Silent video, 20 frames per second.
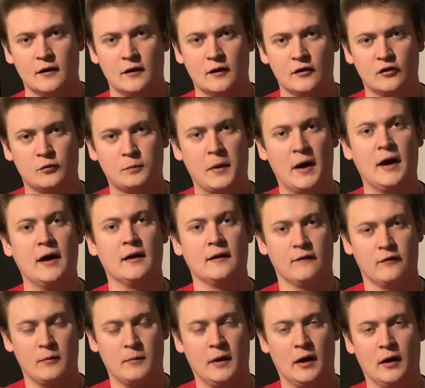span of
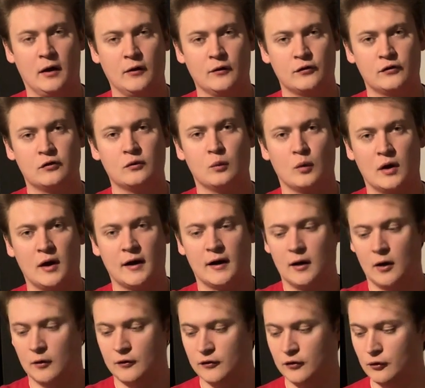the bellows when I
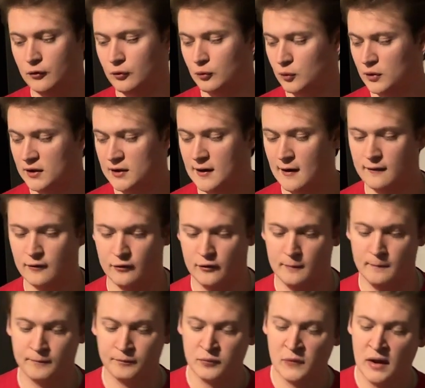go to recover
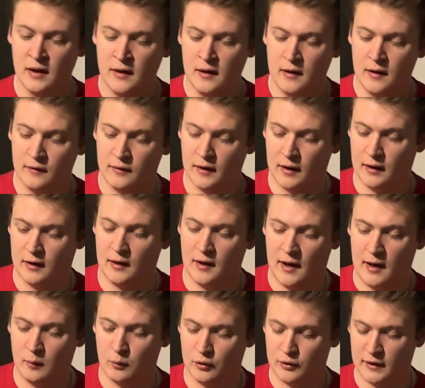them. Then
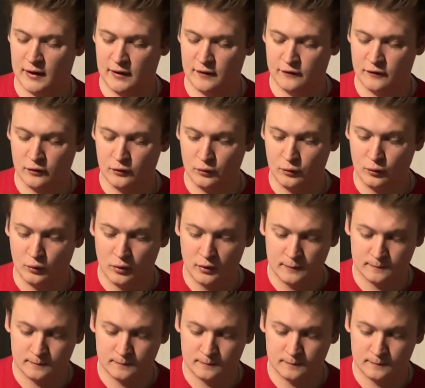I will need to